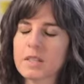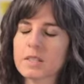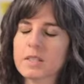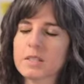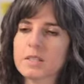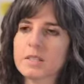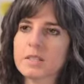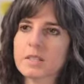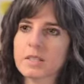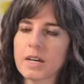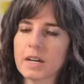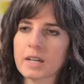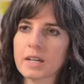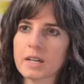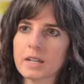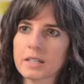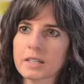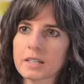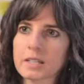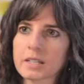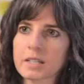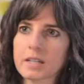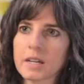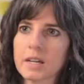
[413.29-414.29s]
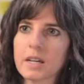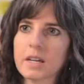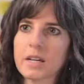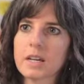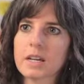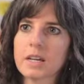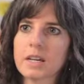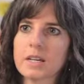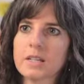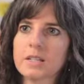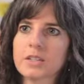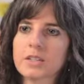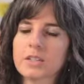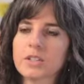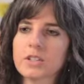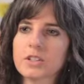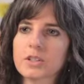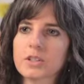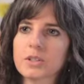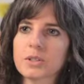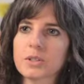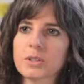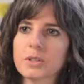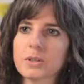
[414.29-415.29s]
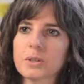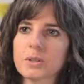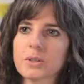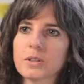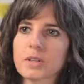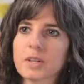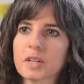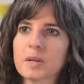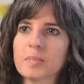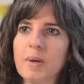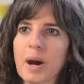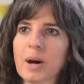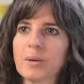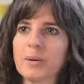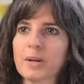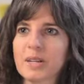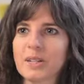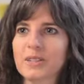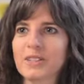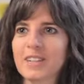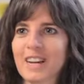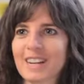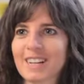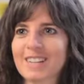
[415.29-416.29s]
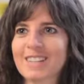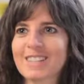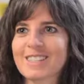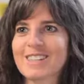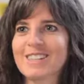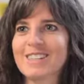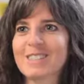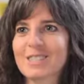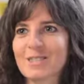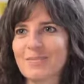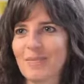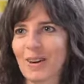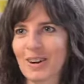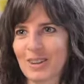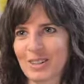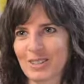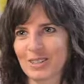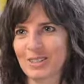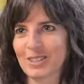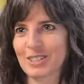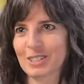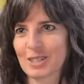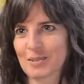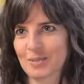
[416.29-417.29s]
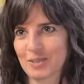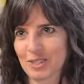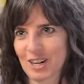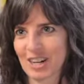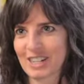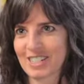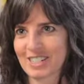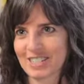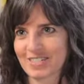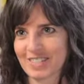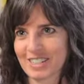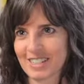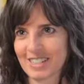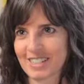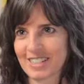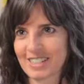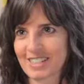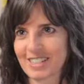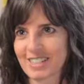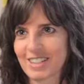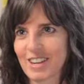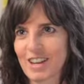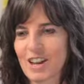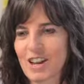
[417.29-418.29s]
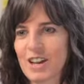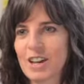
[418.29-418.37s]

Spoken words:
The second is to think about what your next SMART goal or objective is.